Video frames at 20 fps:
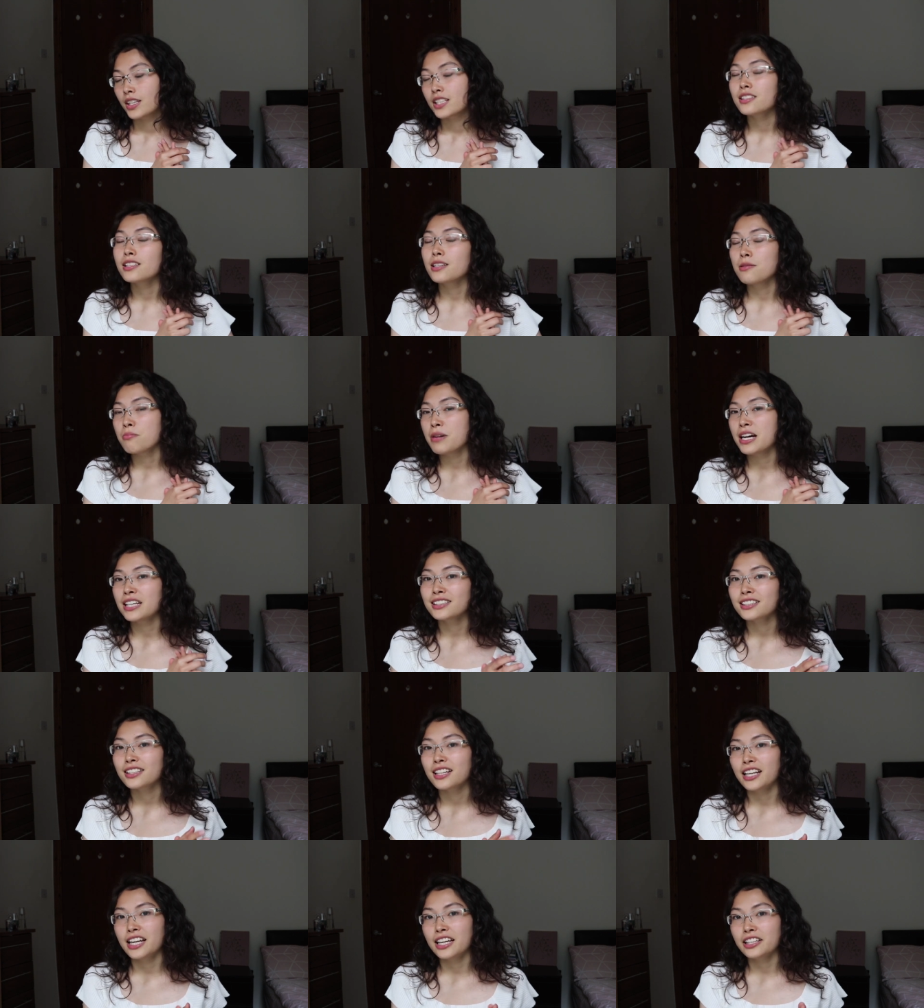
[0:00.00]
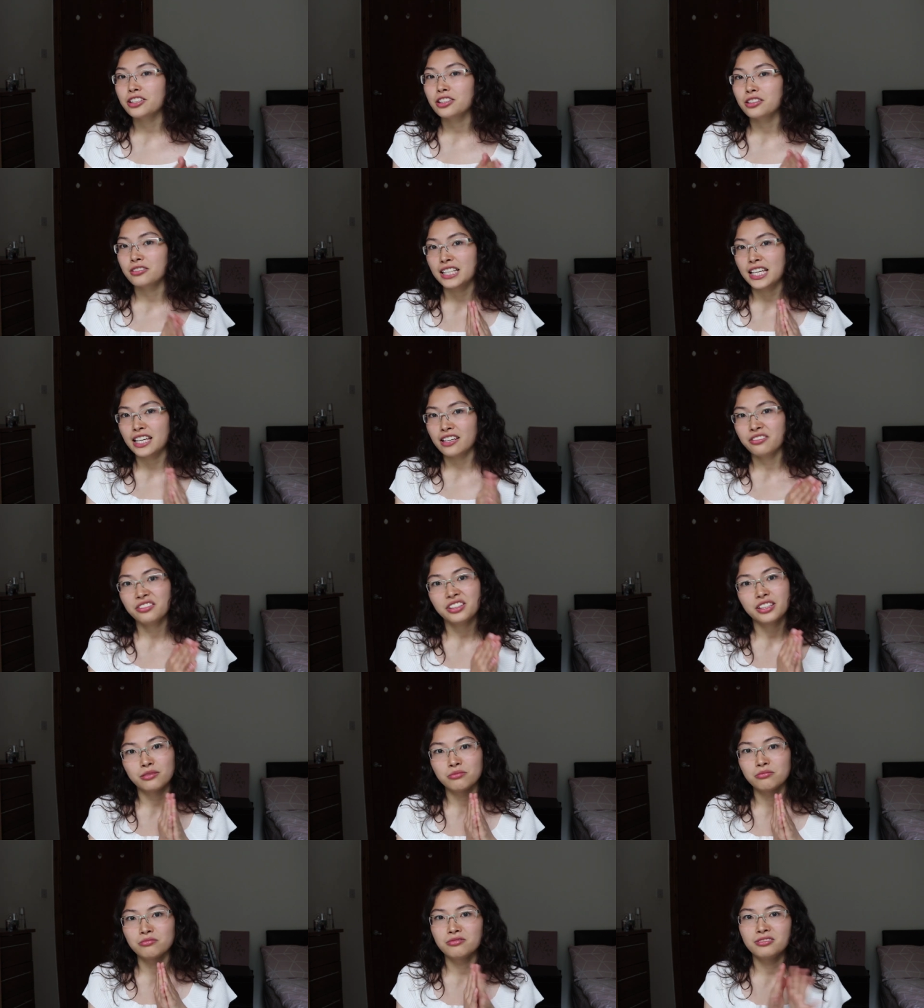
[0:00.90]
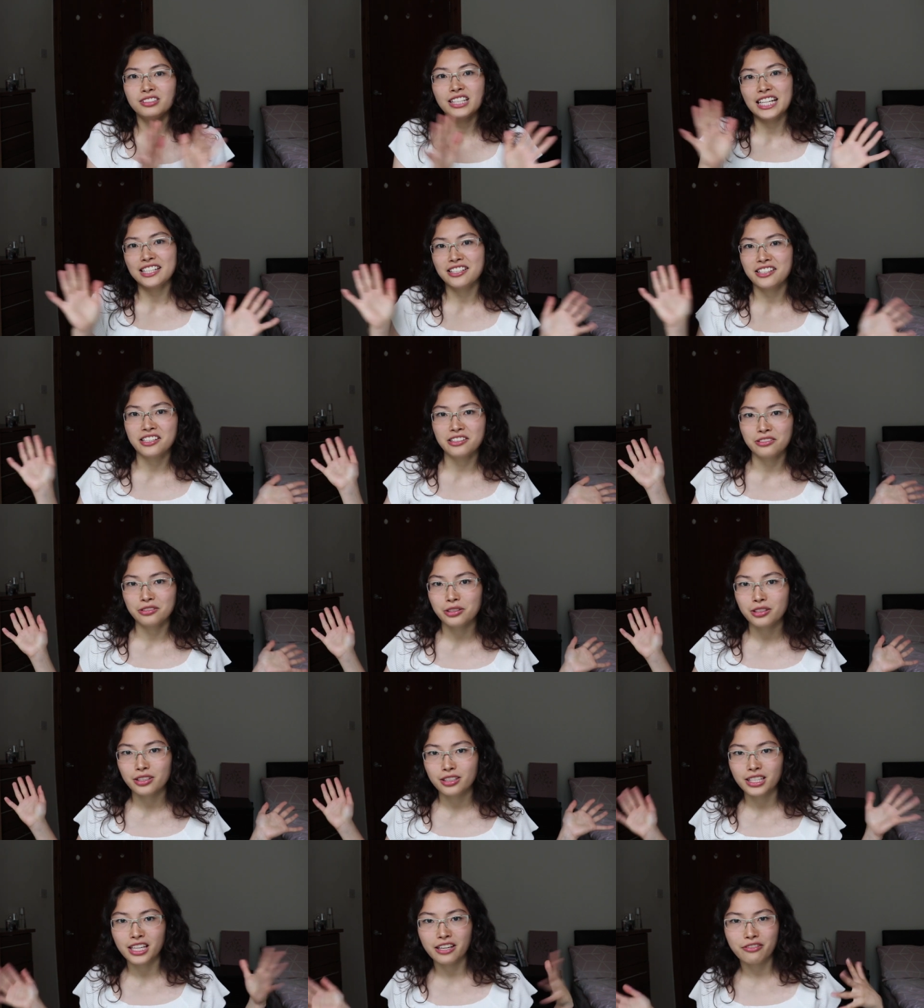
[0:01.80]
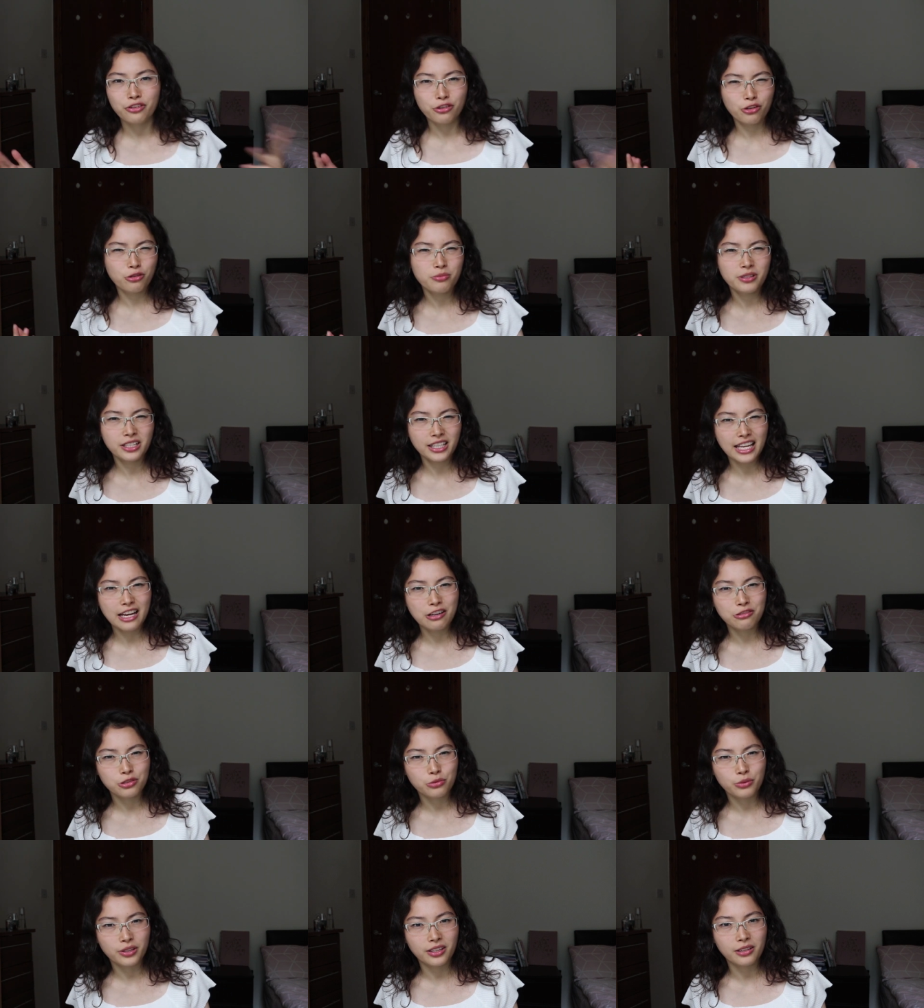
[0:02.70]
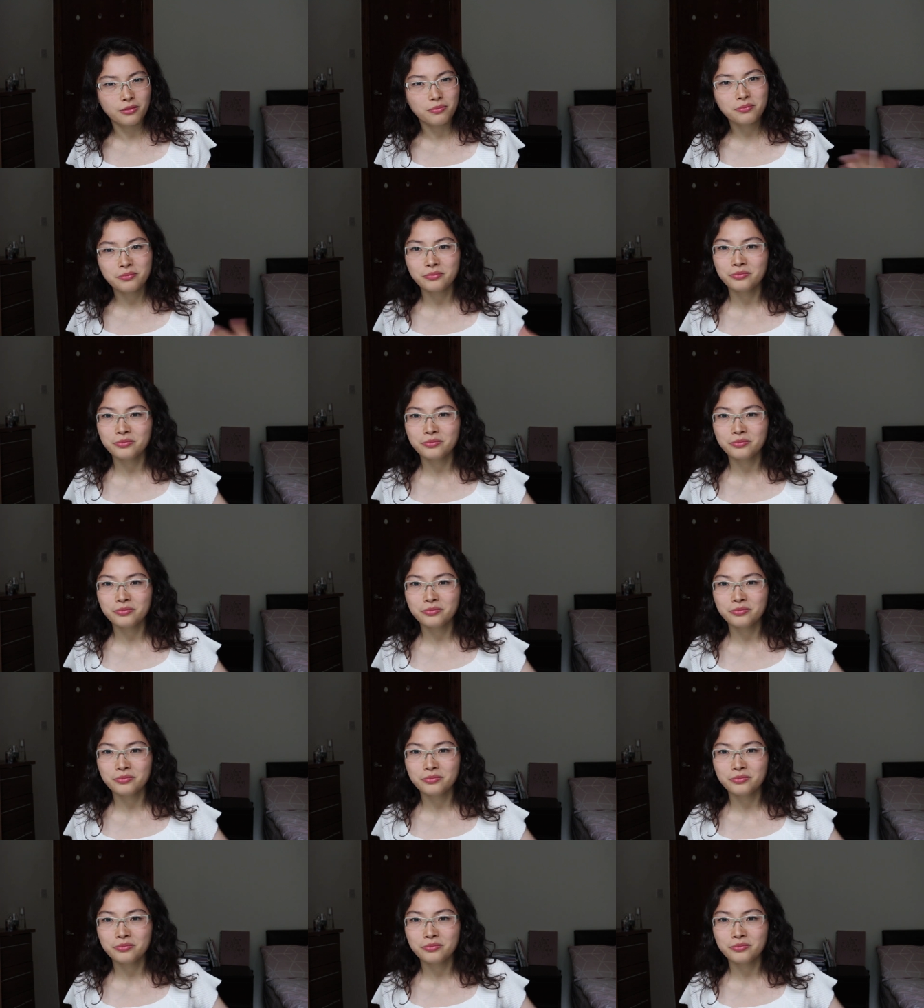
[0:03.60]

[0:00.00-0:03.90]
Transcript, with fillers: Some banks can actually give some nice deals if you open accounts with them.